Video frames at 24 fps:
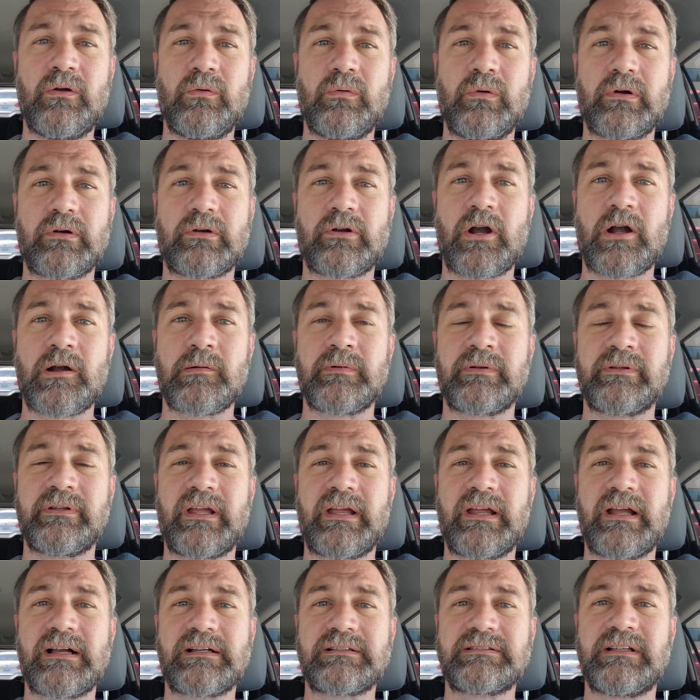where carbon
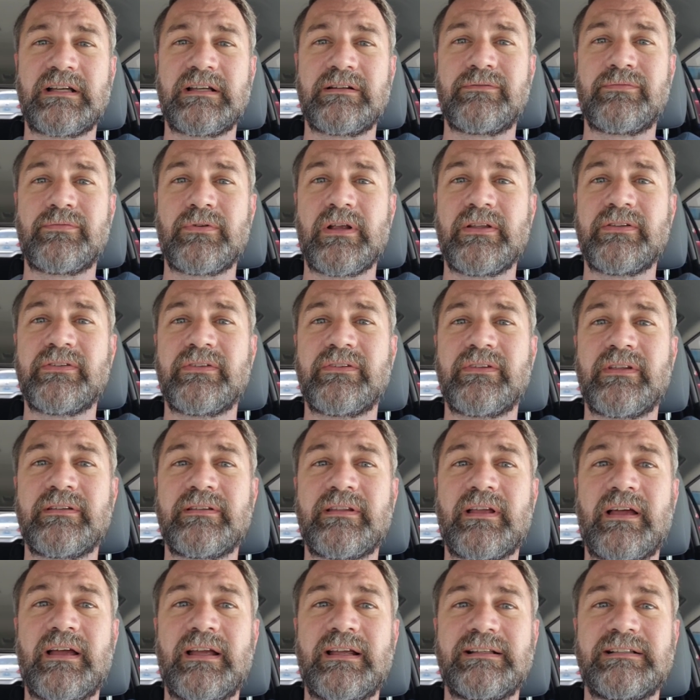dioxide freezes
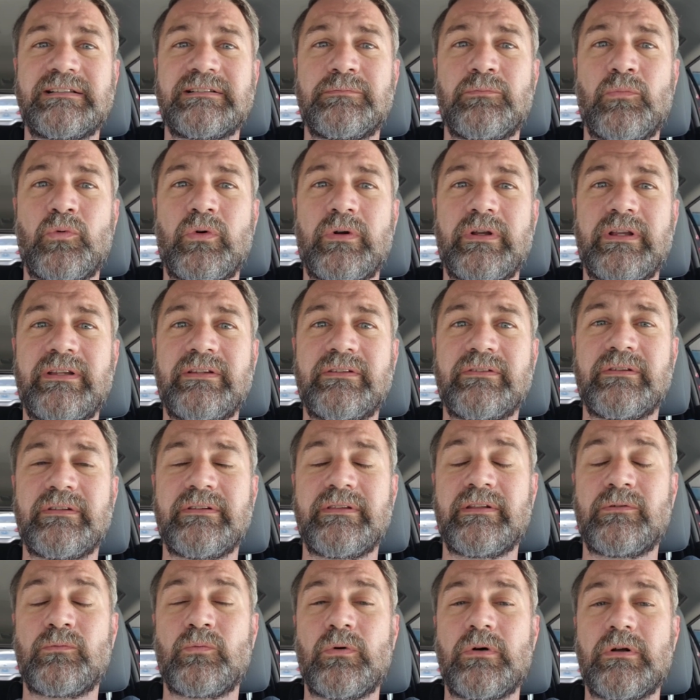into ice more easily
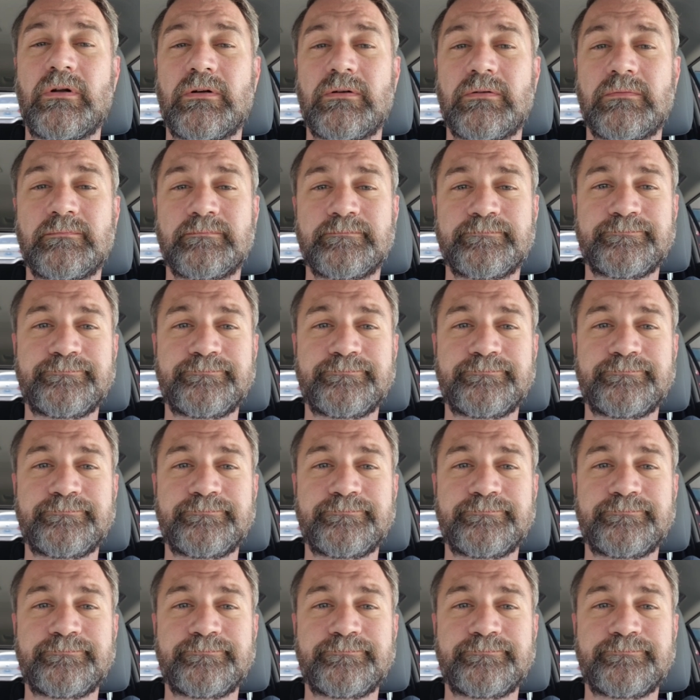than water.